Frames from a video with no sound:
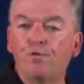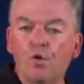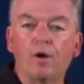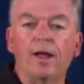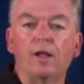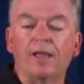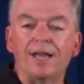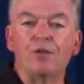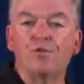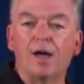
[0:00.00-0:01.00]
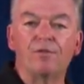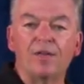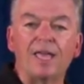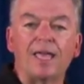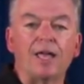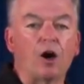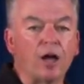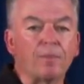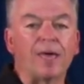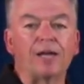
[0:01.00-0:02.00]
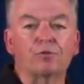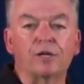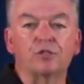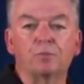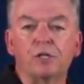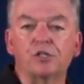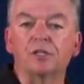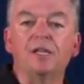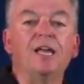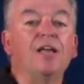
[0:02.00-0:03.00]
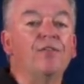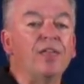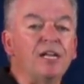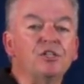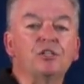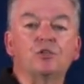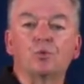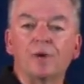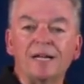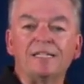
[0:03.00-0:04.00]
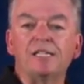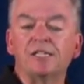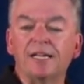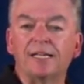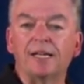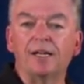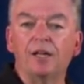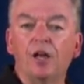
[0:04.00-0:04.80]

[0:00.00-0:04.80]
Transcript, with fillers: 4L85E automatic transmission that is a direct descendant